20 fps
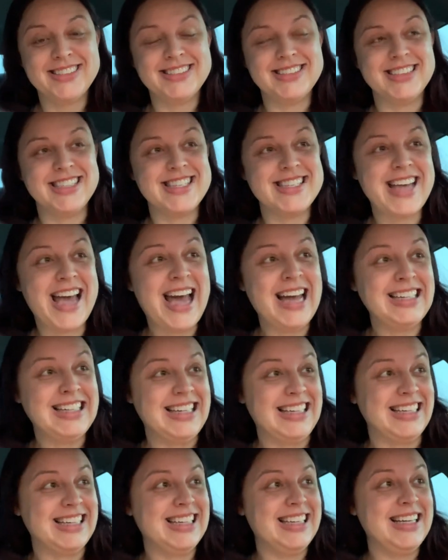
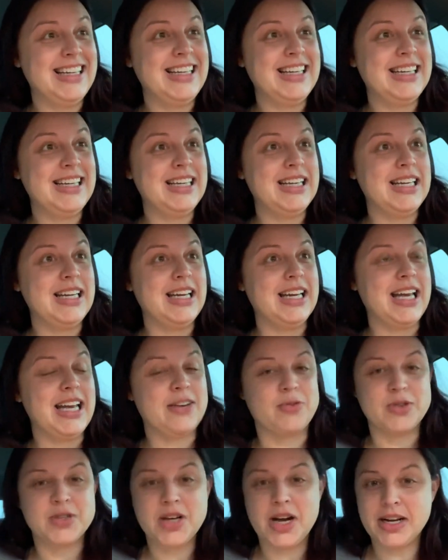Sally. And
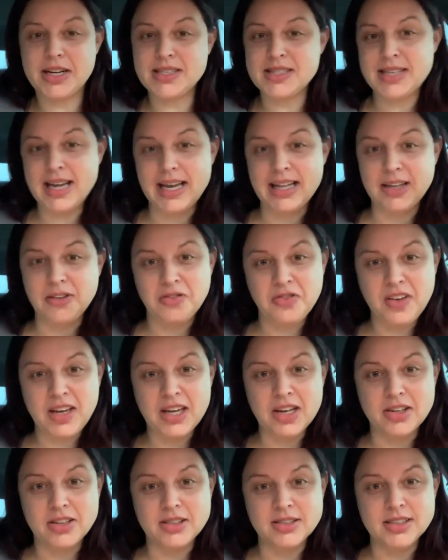if we're talking Sally
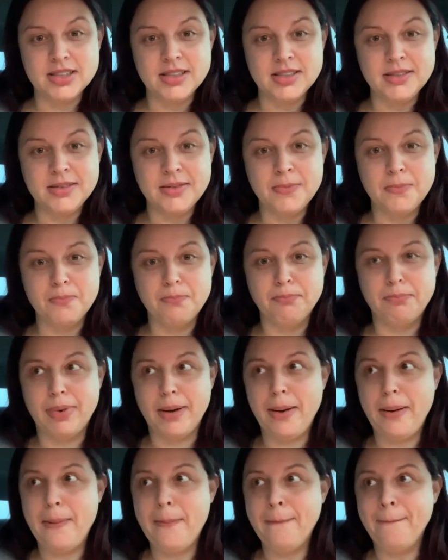Field,
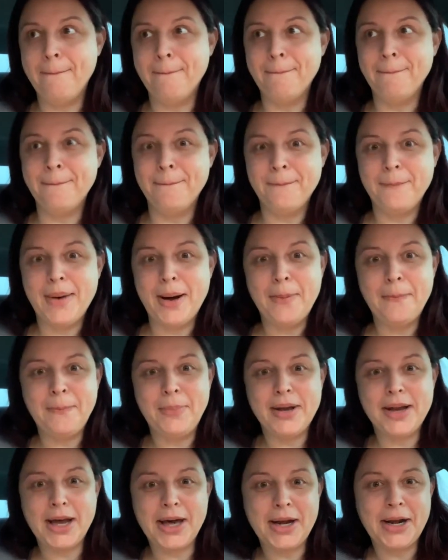bum, bum,
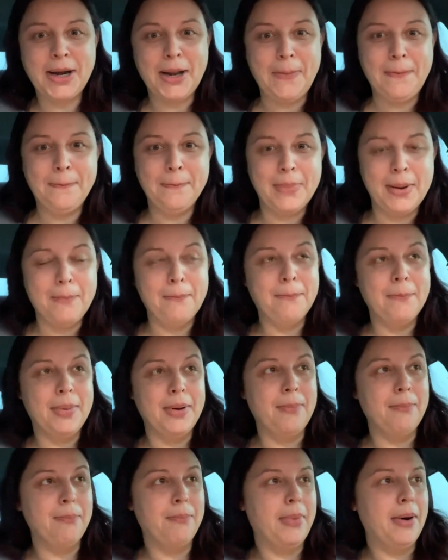ba-da-da-dum, bum,
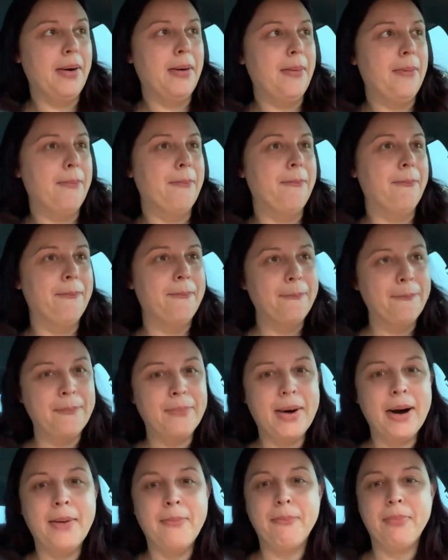bum, bum,
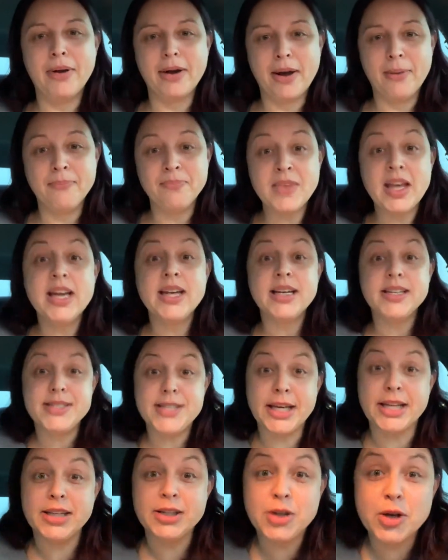bum, ba-dum,
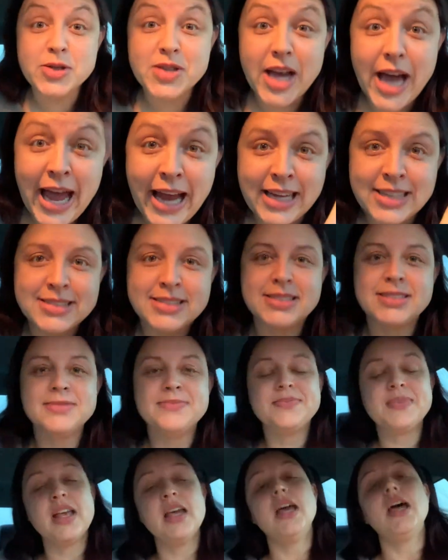Daily Dose of Hanks.
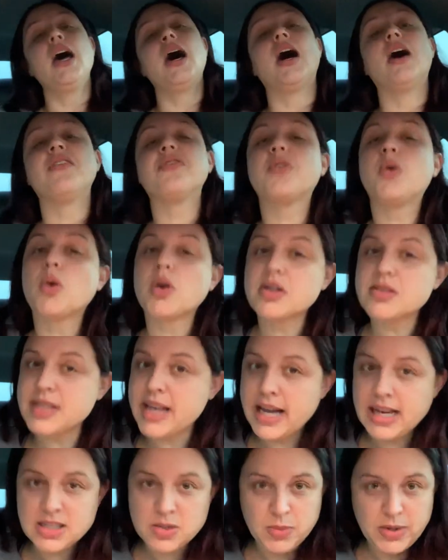Of course,
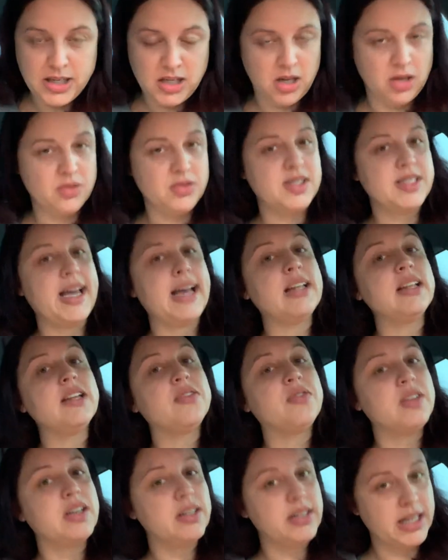as we know, Sally
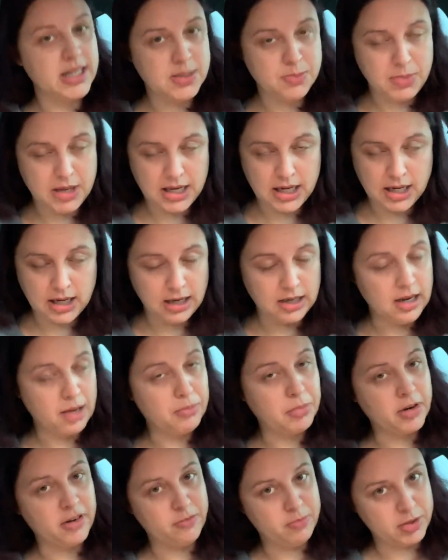Field has been in a
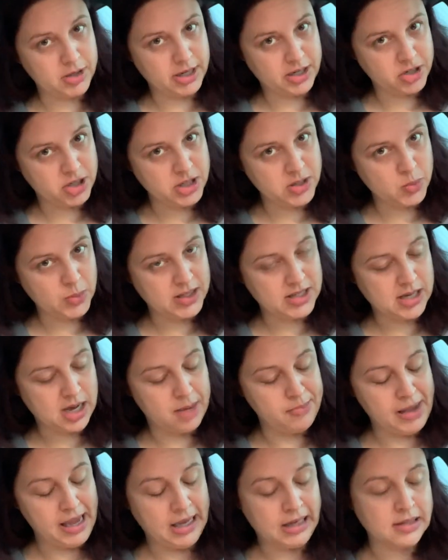number of productions with
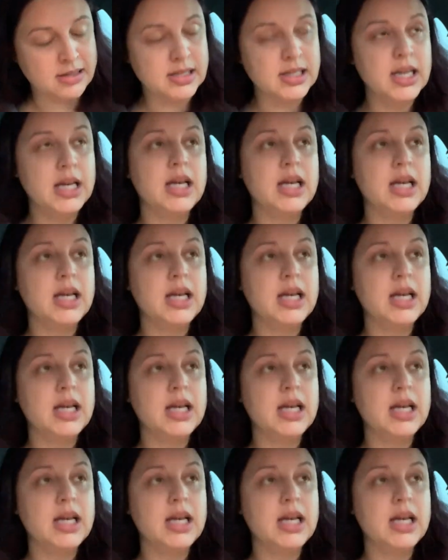Tom Hanks.